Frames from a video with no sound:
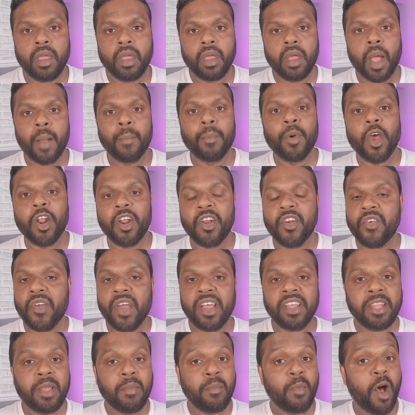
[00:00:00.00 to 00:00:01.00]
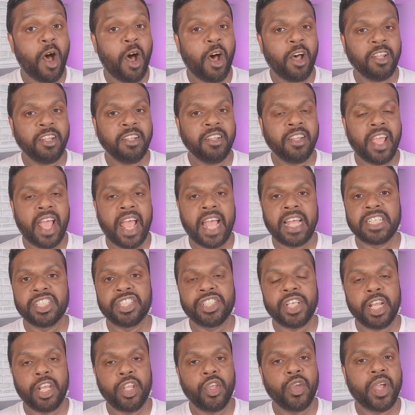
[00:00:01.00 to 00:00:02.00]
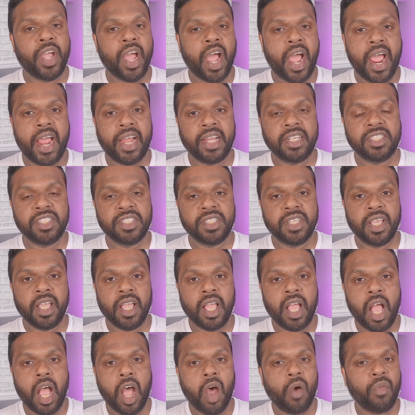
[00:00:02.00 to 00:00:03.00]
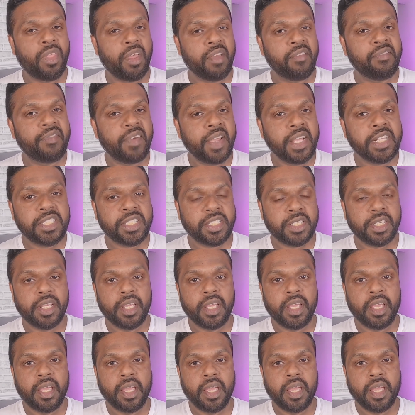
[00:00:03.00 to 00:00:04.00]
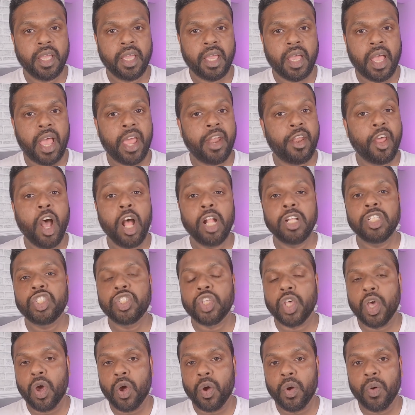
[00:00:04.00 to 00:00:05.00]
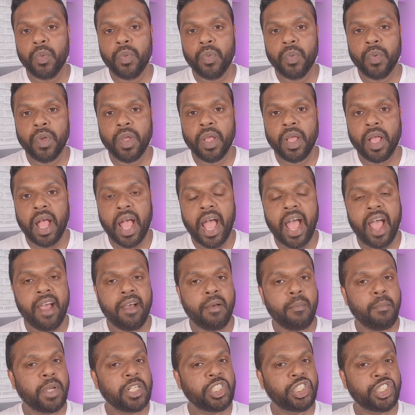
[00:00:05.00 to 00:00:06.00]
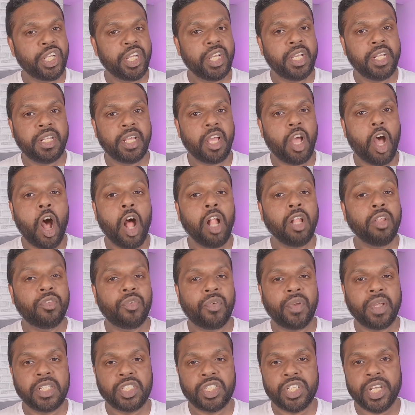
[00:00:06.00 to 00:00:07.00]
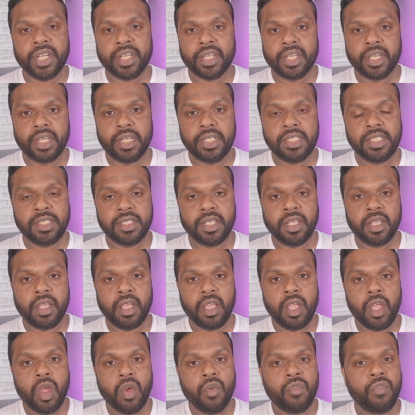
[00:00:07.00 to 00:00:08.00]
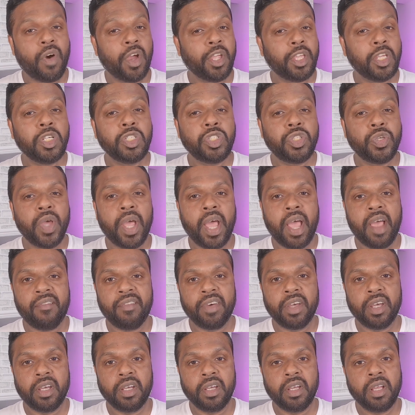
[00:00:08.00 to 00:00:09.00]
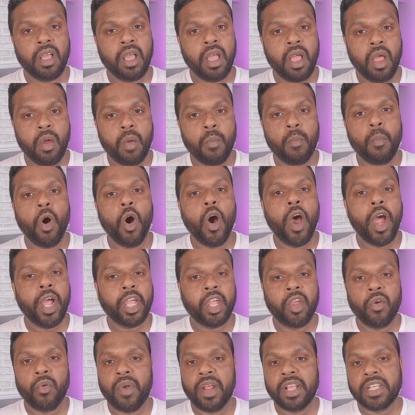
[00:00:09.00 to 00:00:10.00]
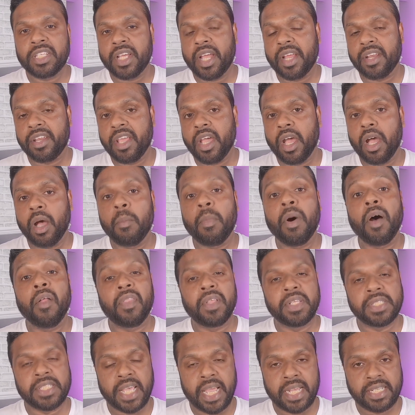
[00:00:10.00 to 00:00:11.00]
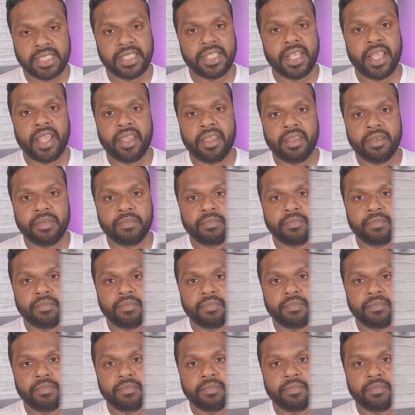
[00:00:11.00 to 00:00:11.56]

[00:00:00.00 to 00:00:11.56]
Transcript: I'm gonna try them on and tell you guys how they fit and also I have measured all three jackets for you to have a more accurate idea about the sizing.